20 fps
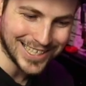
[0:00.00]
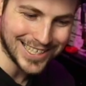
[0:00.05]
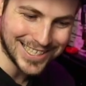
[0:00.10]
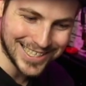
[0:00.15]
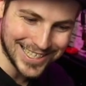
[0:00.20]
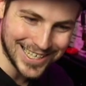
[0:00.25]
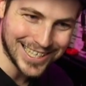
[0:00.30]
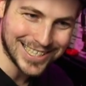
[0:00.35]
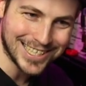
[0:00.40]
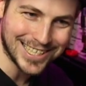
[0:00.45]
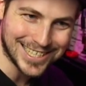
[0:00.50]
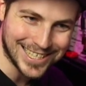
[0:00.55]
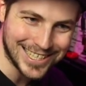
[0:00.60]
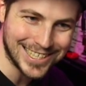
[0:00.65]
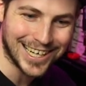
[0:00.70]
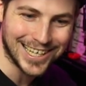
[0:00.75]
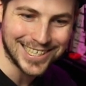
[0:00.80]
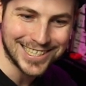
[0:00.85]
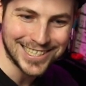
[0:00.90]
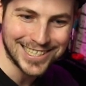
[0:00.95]
is the SSG
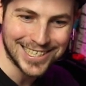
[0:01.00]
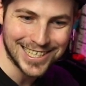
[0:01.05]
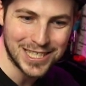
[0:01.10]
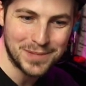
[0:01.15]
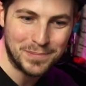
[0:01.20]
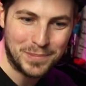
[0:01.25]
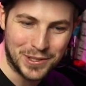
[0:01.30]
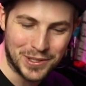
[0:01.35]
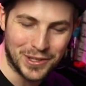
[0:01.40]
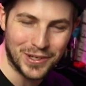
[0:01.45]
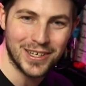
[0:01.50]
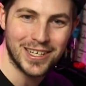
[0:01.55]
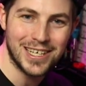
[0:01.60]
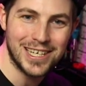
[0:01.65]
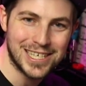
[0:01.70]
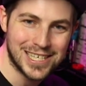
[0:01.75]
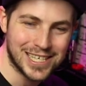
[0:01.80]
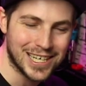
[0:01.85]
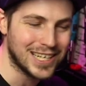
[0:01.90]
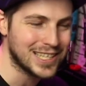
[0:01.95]
96 purely
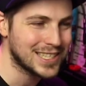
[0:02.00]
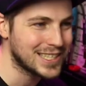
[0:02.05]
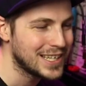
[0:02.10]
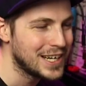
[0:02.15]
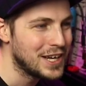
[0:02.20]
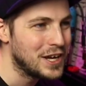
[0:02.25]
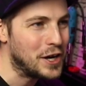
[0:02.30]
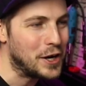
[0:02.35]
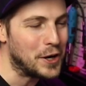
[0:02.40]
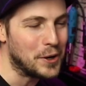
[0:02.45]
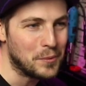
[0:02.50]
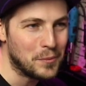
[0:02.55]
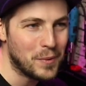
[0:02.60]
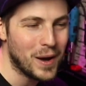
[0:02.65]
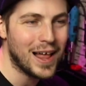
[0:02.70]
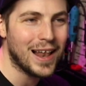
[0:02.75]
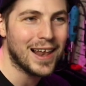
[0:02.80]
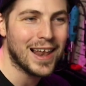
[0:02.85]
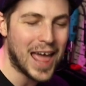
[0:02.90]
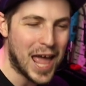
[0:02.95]
just a
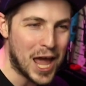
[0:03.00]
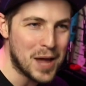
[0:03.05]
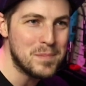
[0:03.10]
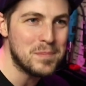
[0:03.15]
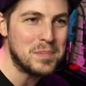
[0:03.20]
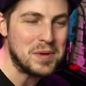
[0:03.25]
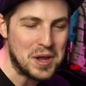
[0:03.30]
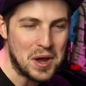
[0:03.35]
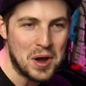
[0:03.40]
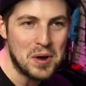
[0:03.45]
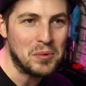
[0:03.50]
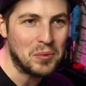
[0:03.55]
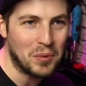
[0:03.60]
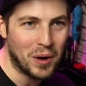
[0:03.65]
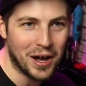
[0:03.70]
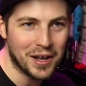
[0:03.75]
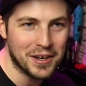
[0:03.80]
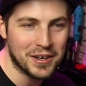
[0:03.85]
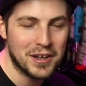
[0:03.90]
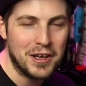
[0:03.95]
Well
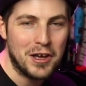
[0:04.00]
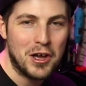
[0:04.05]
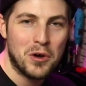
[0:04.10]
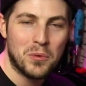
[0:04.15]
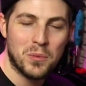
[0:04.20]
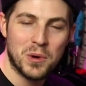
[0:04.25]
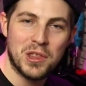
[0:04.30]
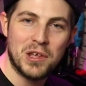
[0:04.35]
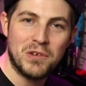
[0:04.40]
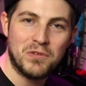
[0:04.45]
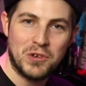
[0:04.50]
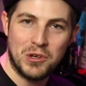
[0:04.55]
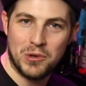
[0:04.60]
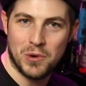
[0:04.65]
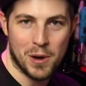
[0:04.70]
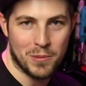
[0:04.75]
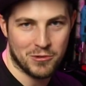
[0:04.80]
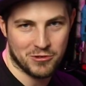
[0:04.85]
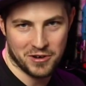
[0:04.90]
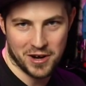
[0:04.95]
MB01 with a few
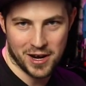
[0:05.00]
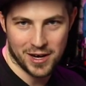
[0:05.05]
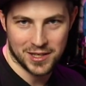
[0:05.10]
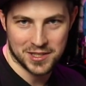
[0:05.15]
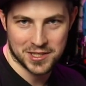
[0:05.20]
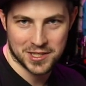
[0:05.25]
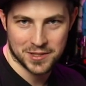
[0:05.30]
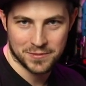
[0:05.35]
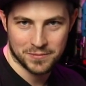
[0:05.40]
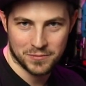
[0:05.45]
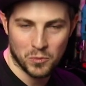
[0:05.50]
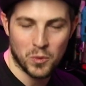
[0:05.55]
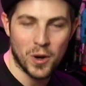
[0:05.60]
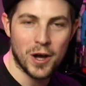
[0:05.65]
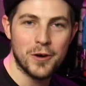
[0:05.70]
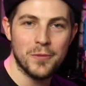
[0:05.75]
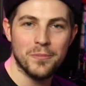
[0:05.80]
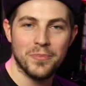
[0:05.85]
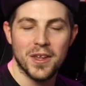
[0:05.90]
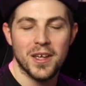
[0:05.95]
upgrades?
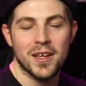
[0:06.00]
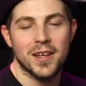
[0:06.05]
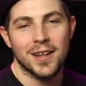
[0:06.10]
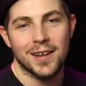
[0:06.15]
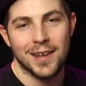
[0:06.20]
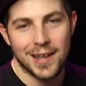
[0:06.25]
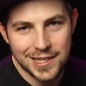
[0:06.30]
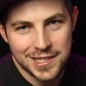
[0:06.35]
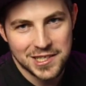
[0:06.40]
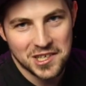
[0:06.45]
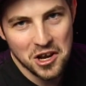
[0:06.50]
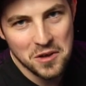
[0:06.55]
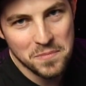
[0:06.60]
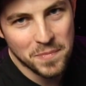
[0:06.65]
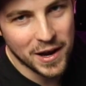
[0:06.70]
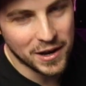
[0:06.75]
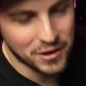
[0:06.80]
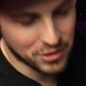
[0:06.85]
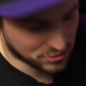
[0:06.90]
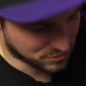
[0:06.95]
Well, let's go
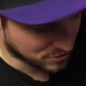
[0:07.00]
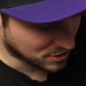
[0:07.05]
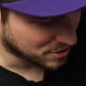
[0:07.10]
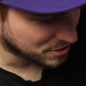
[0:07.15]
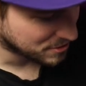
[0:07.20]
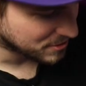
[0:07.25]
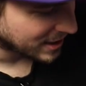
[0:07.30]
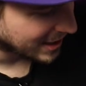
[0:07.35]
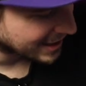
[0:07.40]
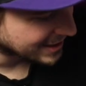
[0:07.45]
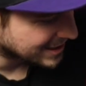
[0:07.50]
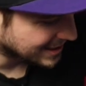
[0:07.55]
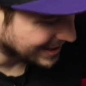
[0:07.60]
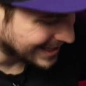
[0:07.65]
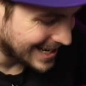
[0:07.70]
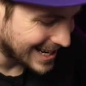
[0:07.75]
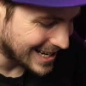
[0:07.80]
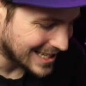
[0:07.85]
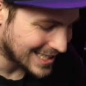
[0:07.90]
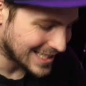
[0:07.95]
back through and
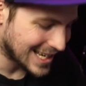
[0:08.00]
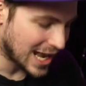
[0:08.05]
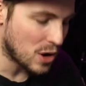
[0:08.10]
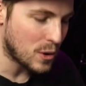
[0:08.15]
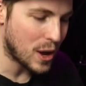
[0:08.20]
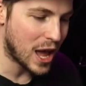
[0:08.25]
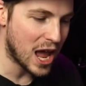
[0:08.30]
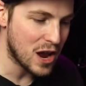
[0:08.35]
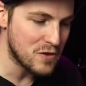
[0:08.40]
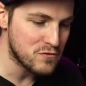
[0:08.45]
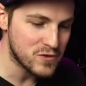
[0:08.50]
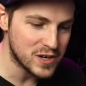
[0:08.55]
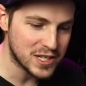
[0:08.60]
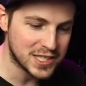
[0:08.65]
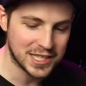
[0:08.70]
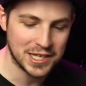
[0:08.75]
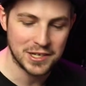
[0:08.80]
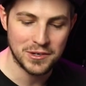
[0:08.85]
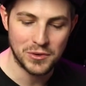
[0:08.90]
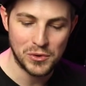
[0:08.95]
list out every
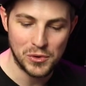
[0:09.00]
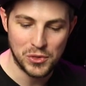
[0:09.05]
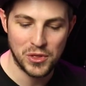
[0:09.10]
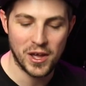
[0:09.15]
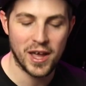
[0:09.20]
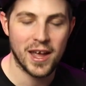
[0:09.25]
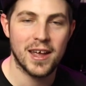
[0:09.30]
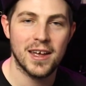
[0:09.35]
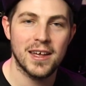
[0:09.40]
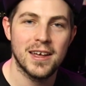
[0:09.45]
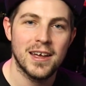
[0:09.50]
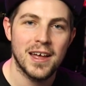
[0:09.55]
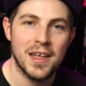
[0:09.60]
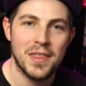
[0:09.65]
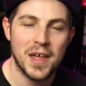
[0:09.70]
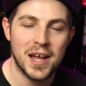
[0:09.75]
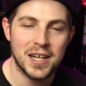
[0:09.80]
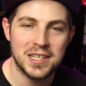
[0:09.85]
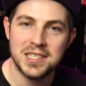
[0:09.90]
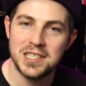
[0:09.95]
single thing
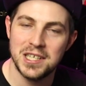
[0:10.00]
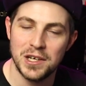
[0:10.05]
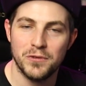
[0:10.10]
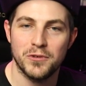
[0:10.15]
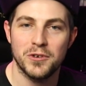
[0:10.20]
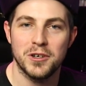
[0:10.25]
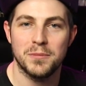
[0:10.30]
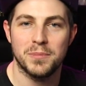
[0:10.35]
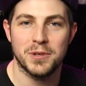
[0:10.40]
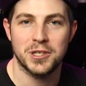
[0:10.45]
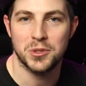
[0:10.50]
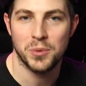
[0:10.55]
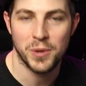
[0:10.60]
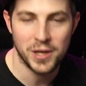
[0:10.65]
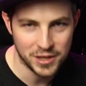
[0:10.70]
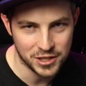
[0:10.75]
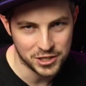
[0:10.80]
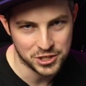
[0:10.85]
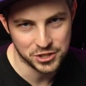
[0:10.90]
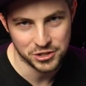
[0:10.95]
that's different
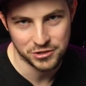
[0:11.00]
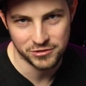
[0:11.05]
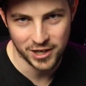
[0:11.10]
between the two